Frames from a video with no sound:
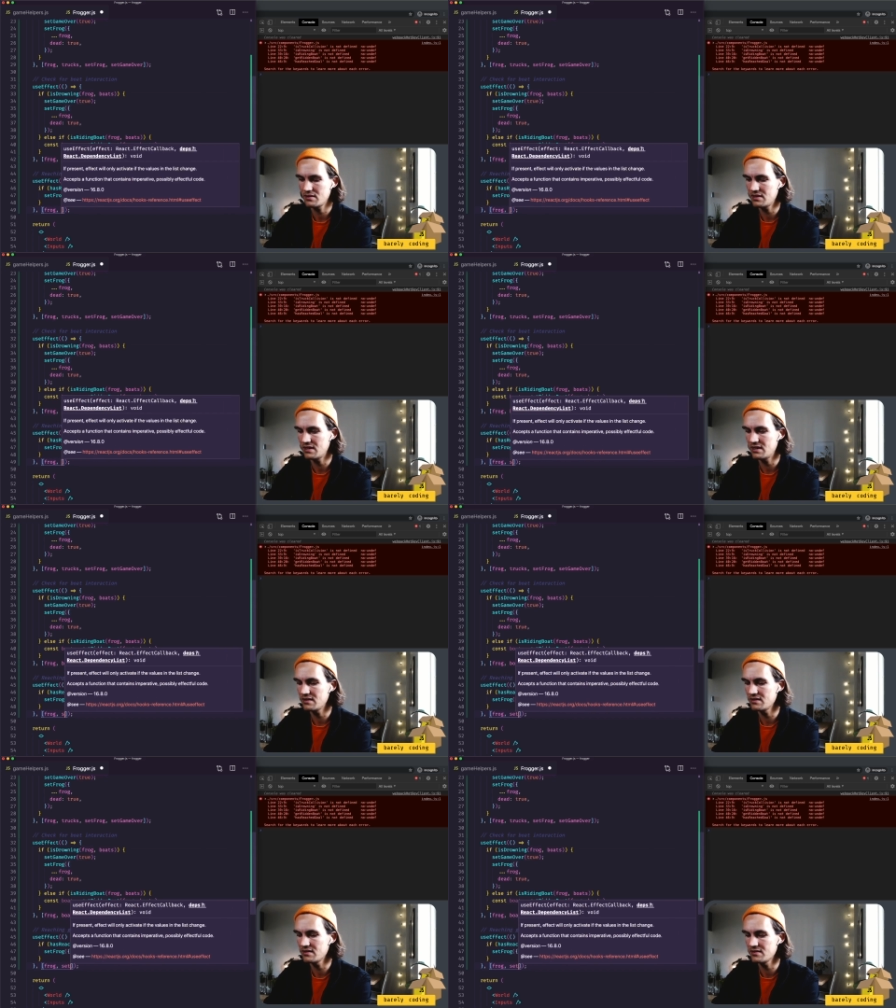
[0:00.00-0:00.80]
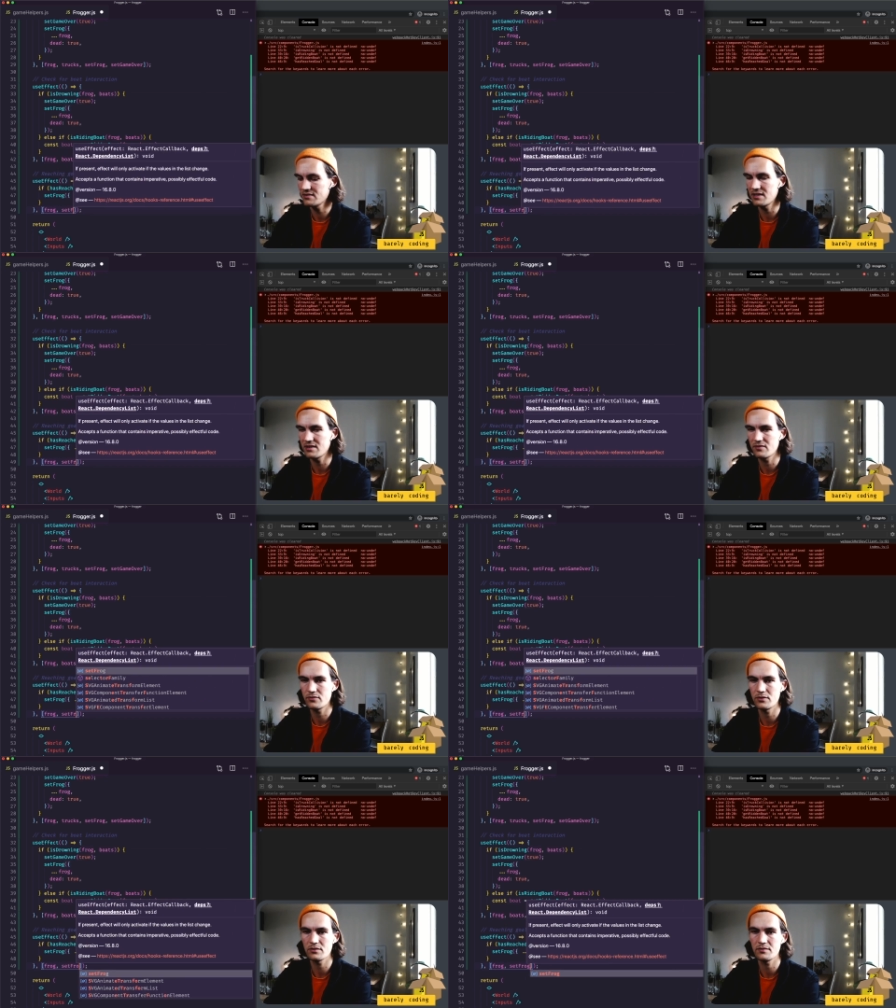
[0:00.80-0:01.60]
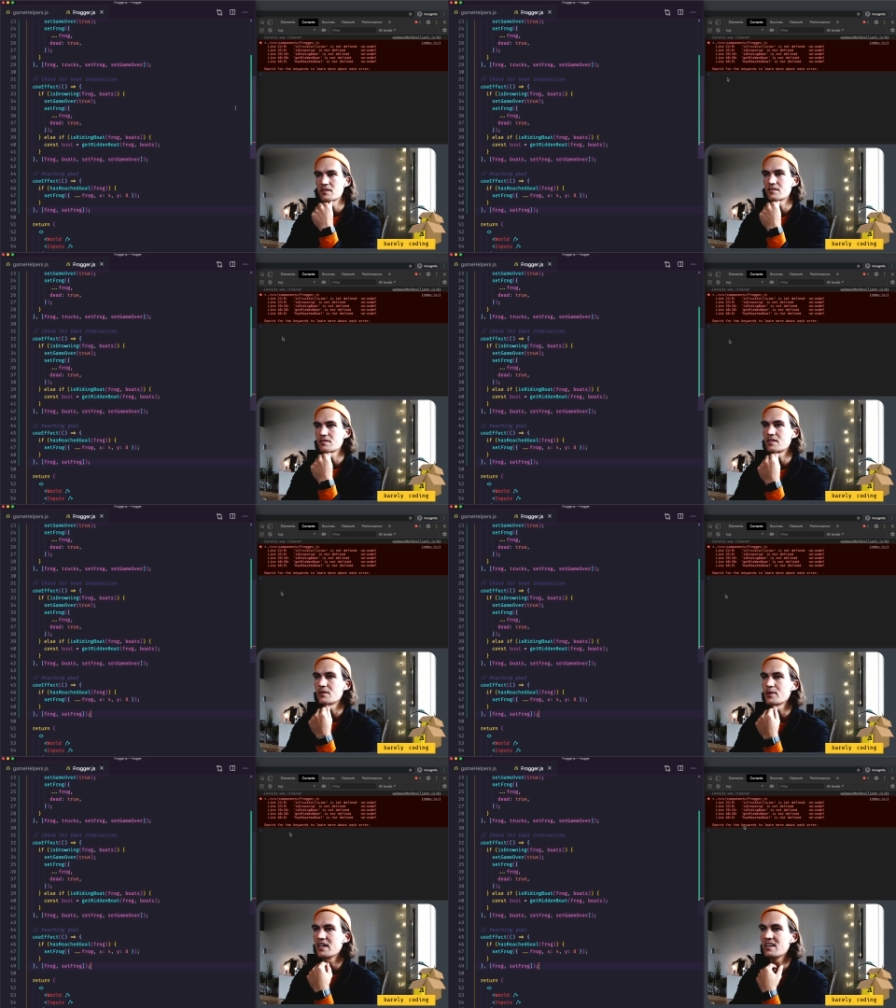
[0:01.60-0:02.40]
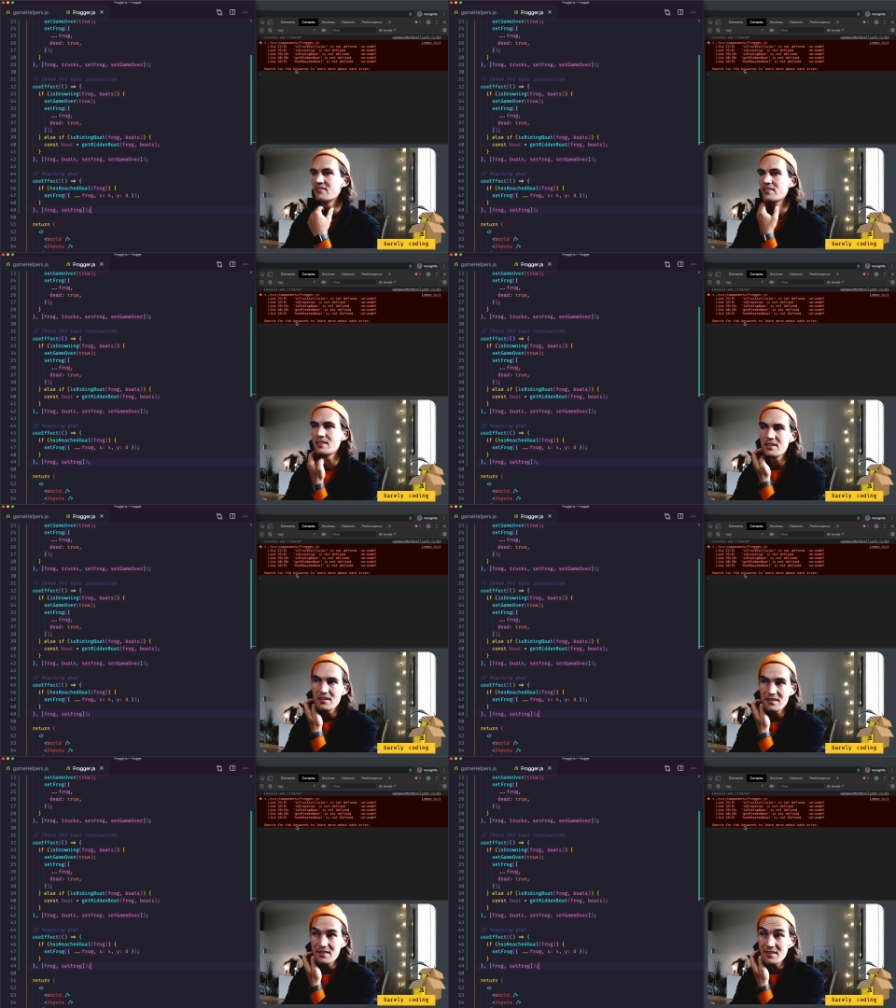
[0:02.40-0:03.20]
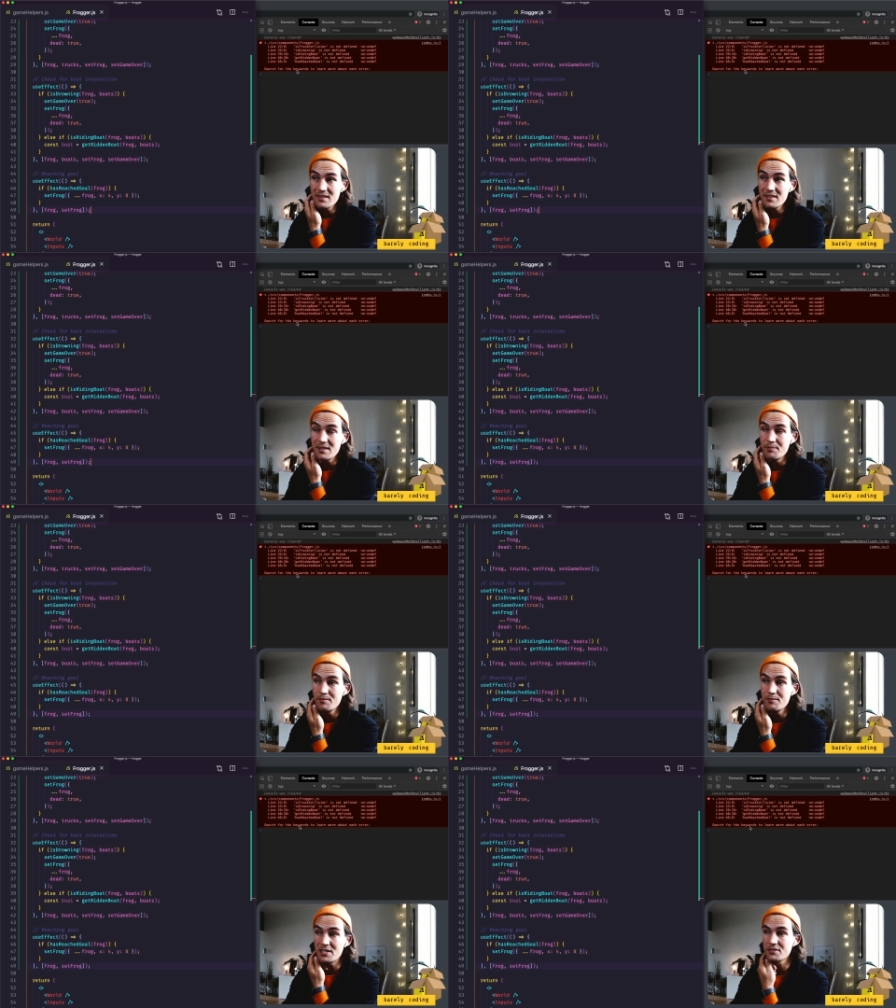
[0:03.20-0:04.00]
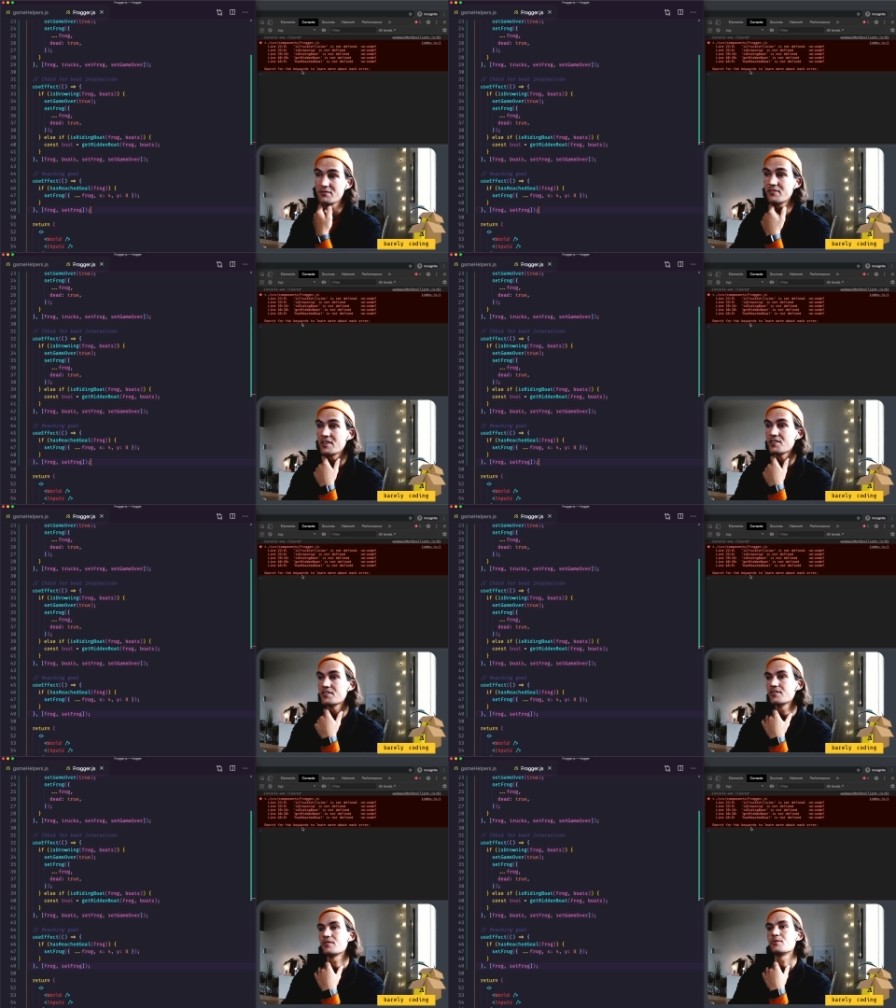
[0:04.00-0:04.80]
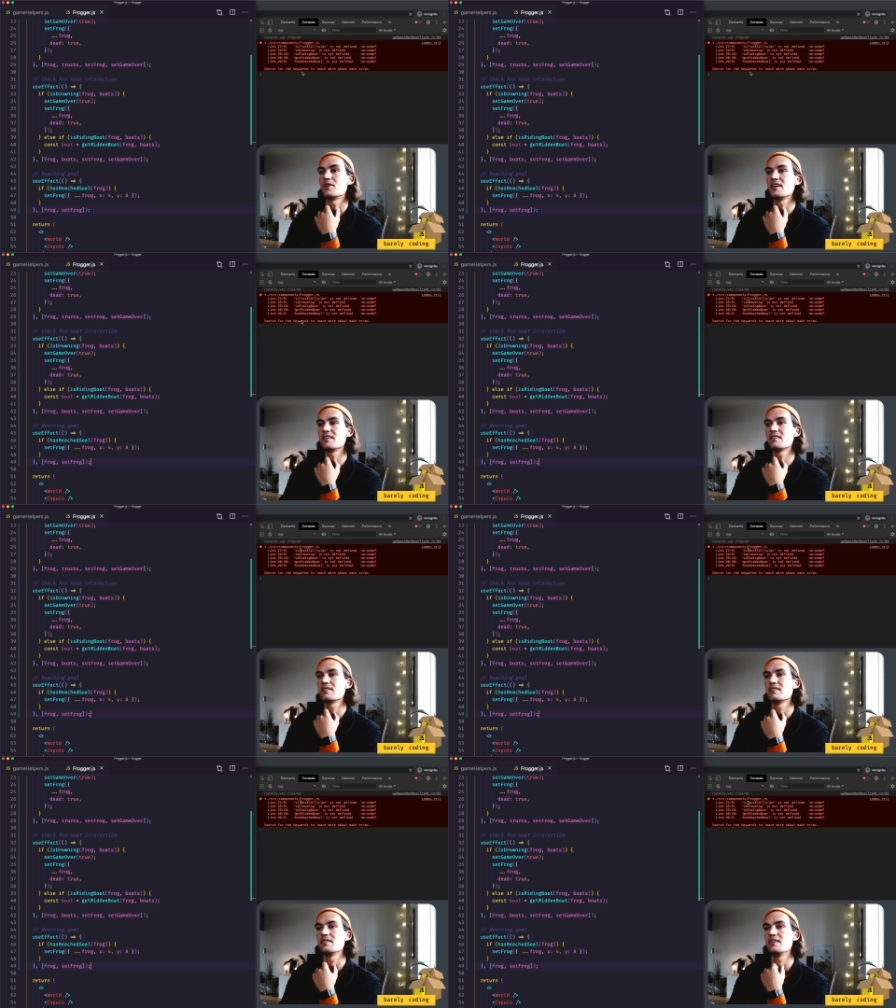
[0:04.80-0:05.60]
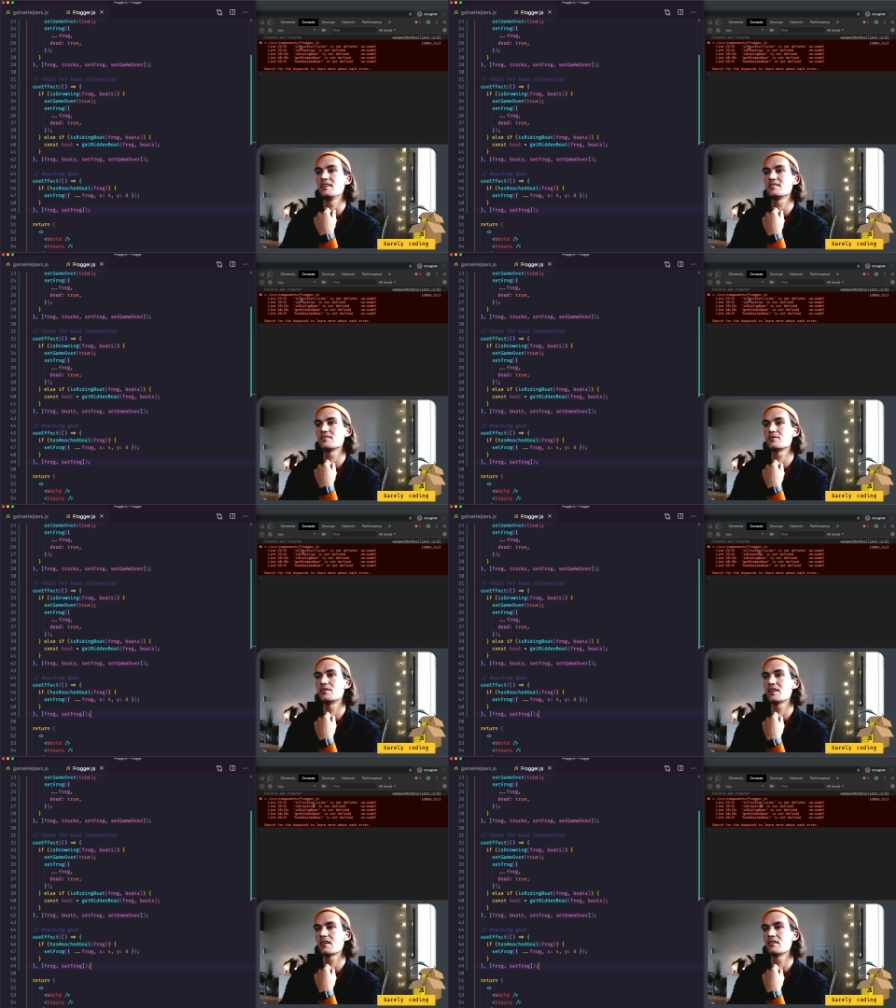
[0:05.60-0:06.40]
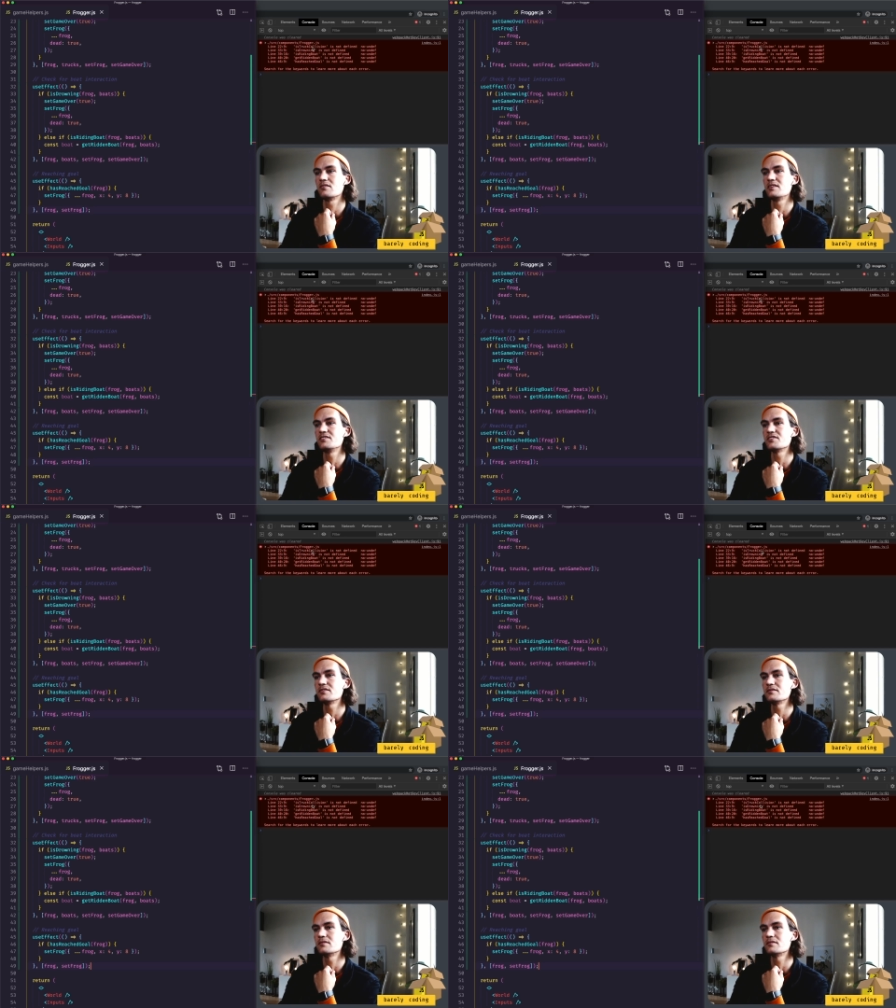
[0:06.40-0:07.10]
and set frog. So now we have a bunch of functions to write: is truck collision,